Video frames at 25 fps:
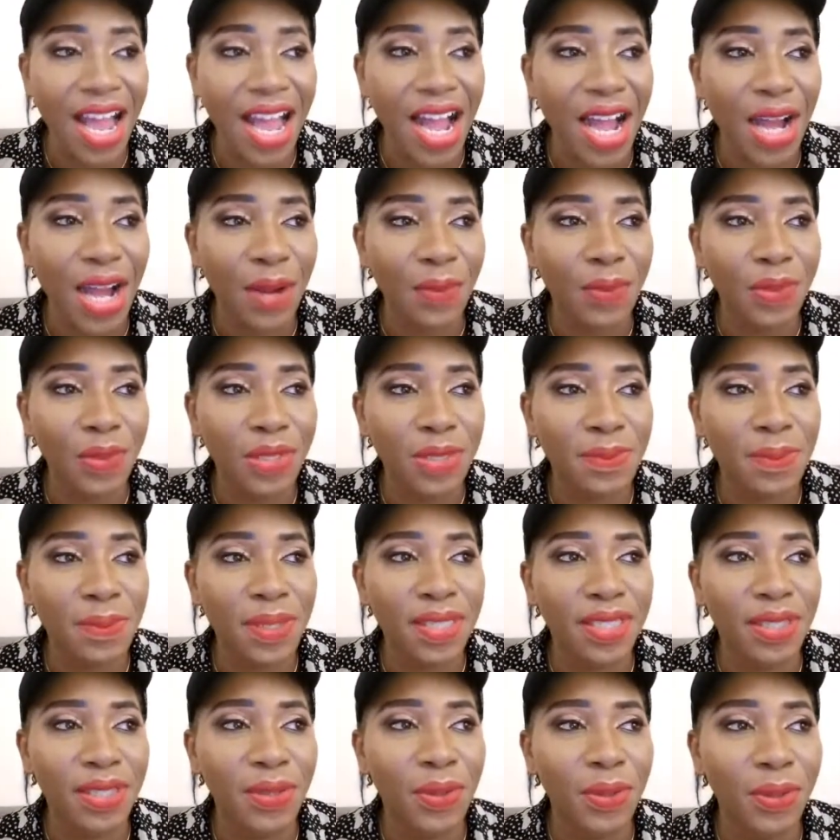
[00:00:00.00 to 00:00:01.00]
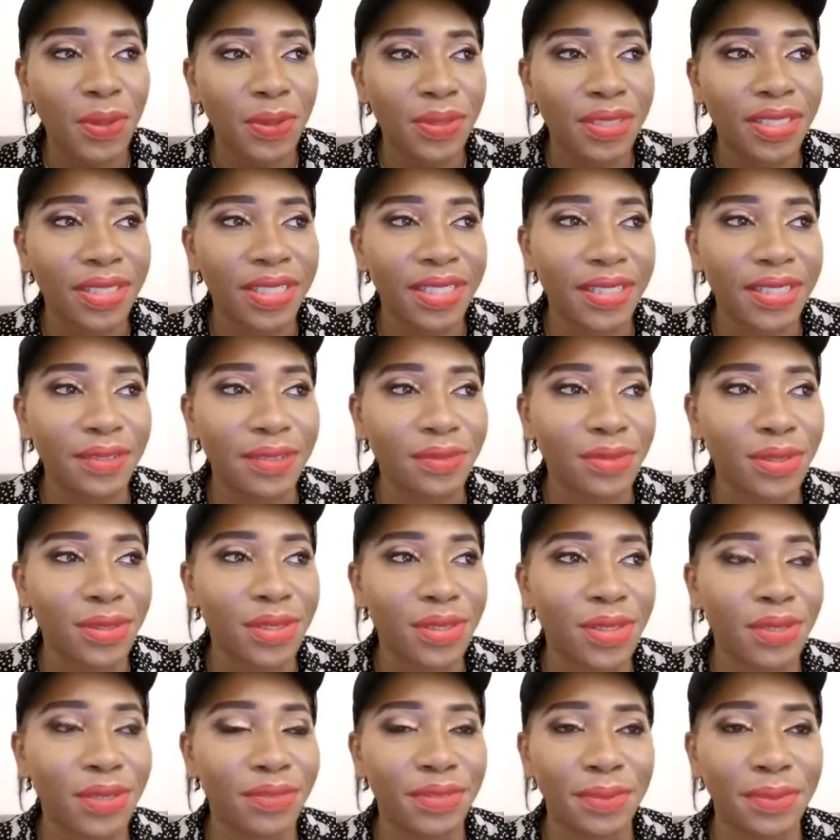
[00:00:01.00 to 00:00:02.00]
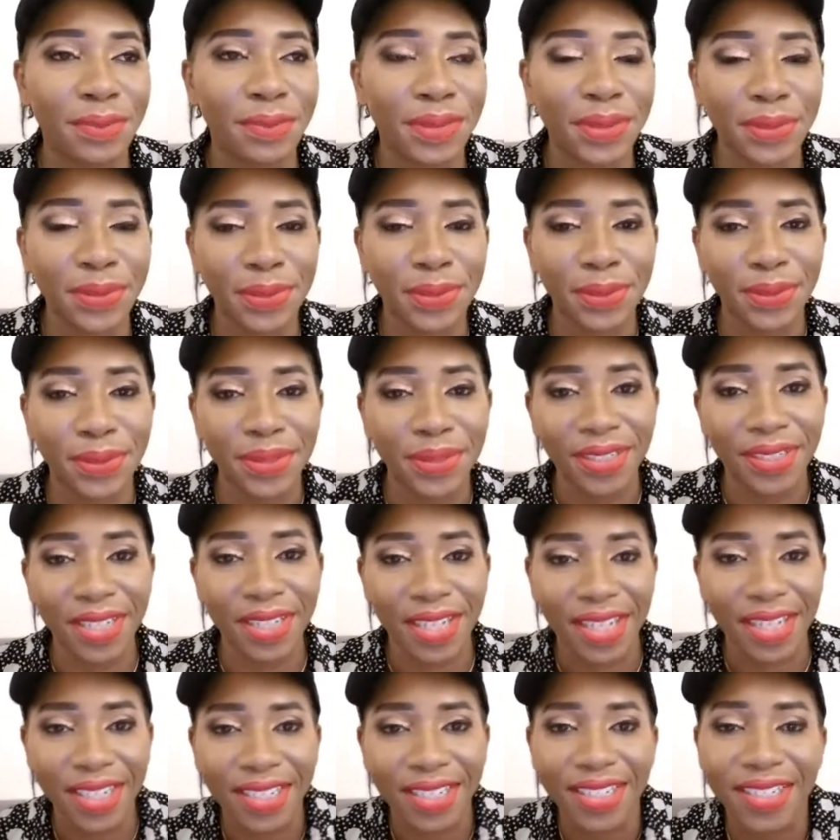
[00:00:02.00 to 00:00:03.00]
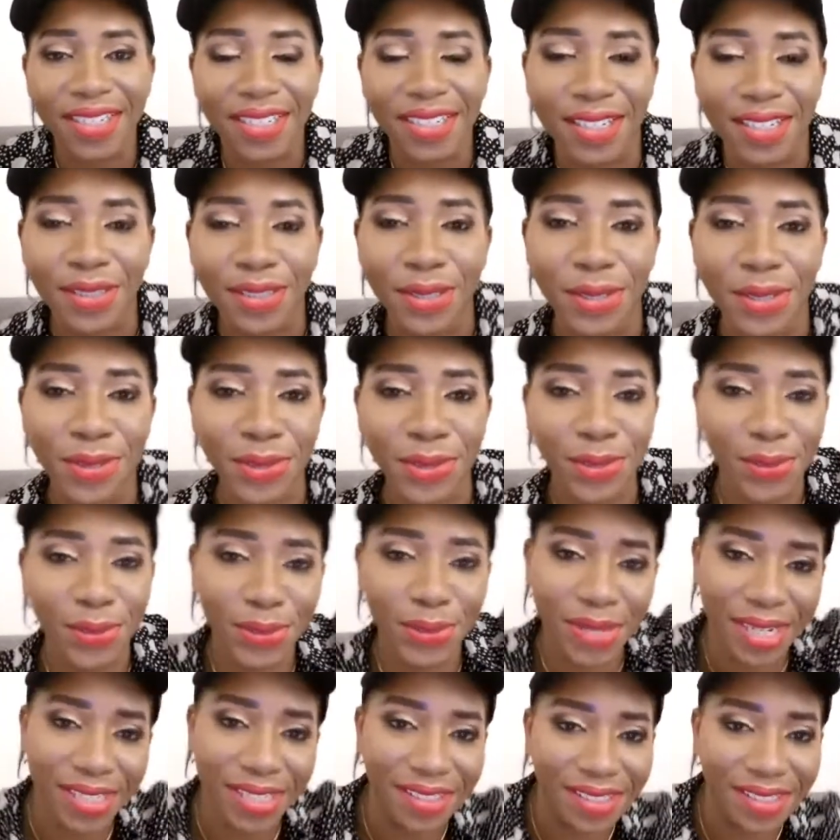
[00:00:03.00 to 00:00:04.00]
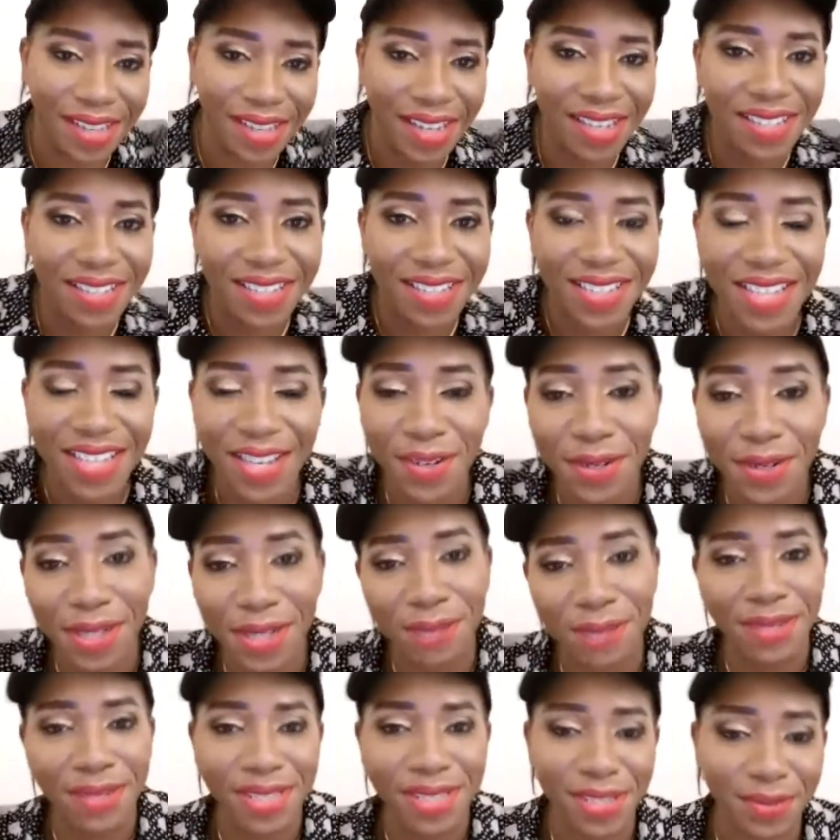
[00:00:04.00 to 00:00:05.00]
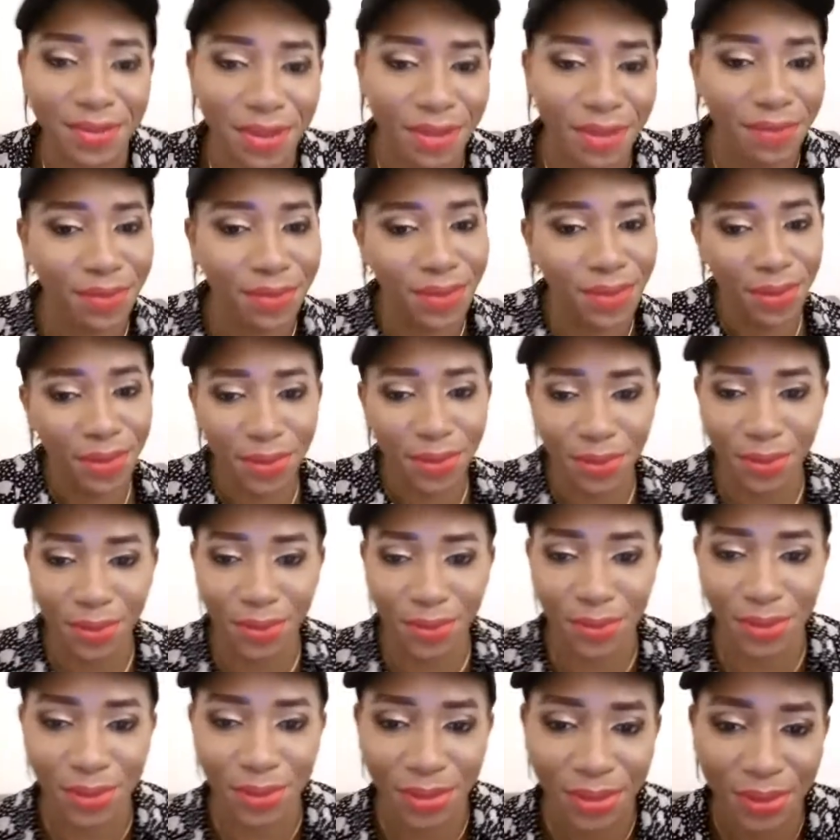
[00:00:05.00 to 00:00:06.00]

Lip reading: I will spend the whole day in front of the mirror. Like, I just go, I dance, I look at myself, I feel good.